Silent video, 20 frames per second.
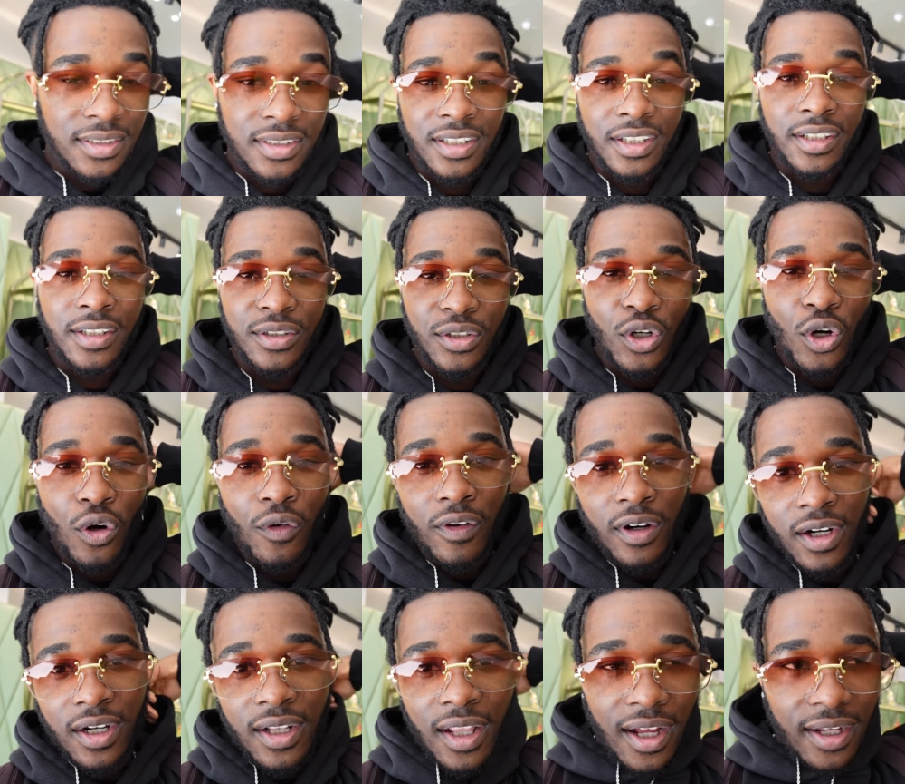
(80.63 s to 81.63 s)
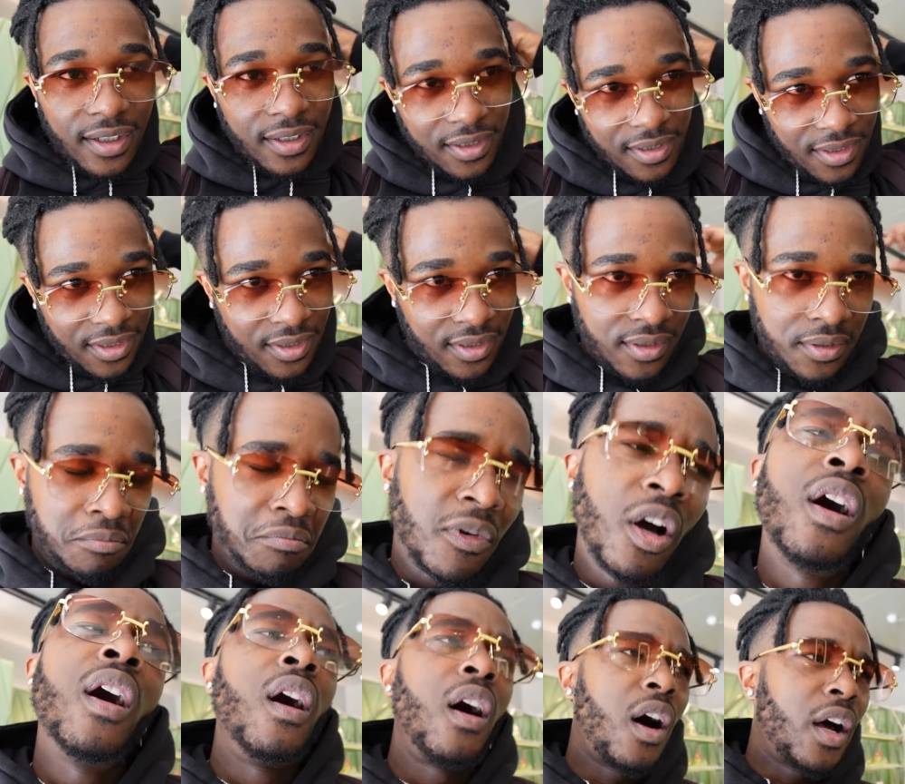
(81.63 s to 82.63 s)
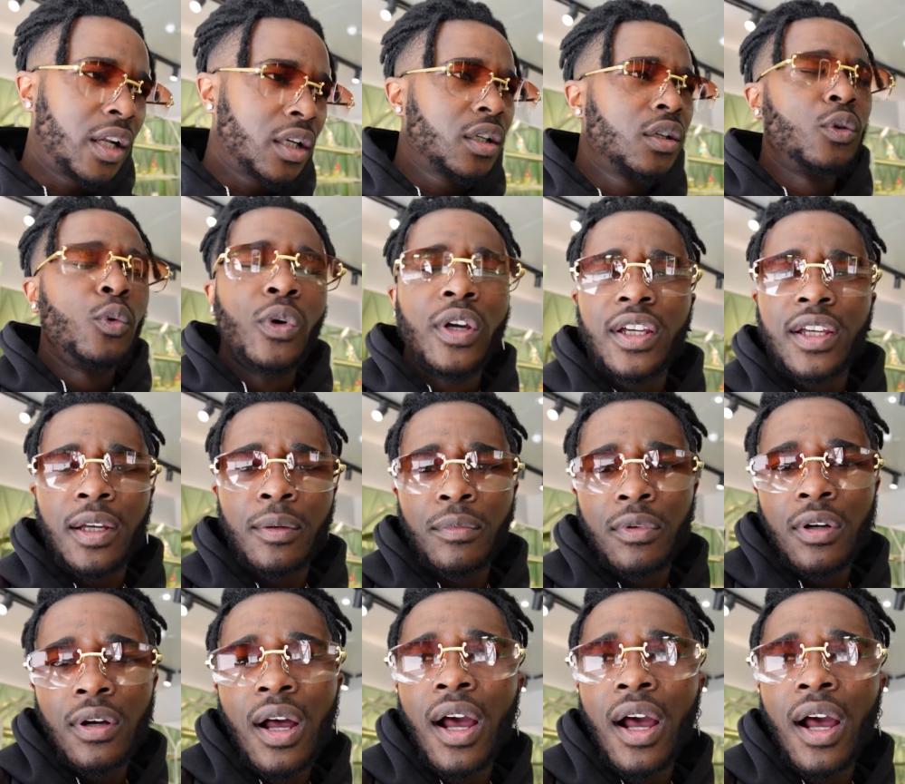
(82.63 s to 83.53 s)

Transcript: take you over like on a good weekend, bro.